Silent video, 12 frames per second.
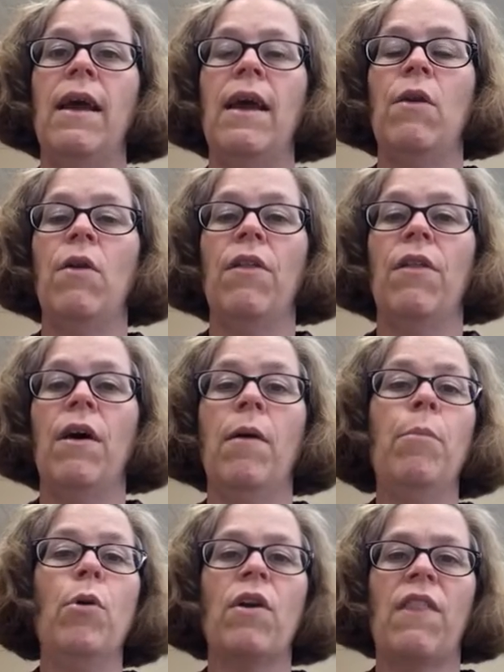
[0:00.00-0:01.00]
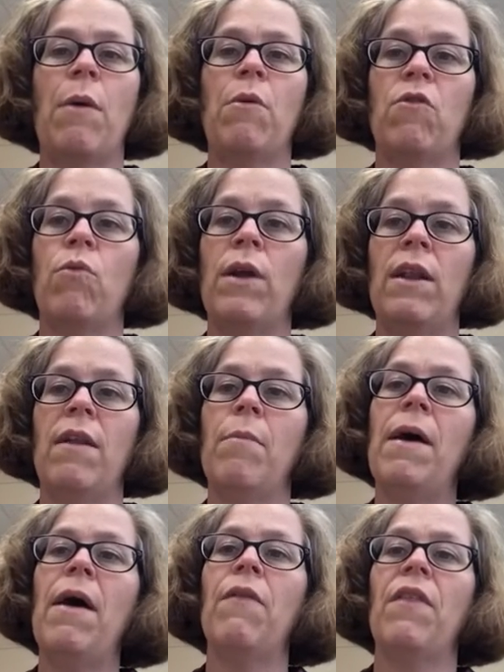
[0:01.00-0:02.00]
and a book that was written
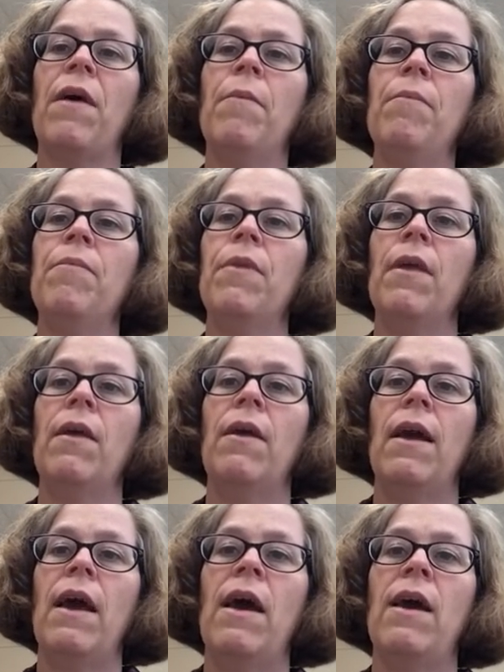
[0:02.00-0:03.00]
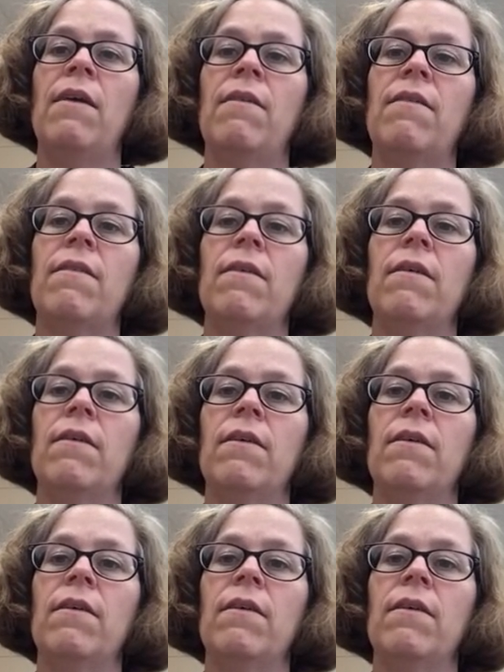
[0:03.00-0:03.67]
about them as,